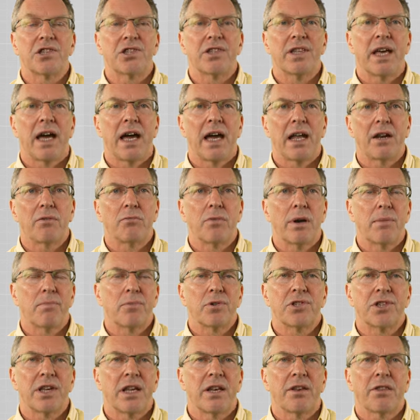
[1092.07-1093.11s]
that
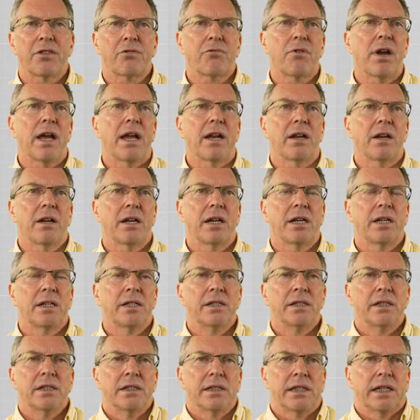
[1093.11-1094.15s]
represent threat.
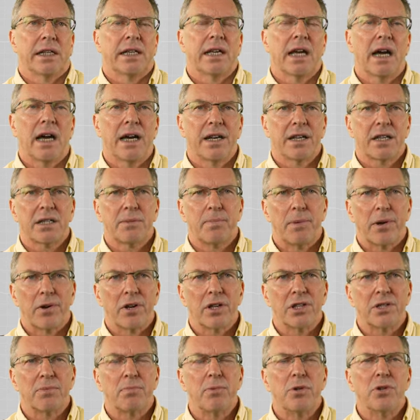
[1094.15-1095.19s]
You can't
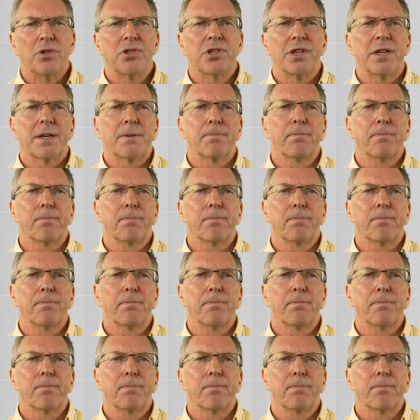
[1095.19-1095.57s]
experience music.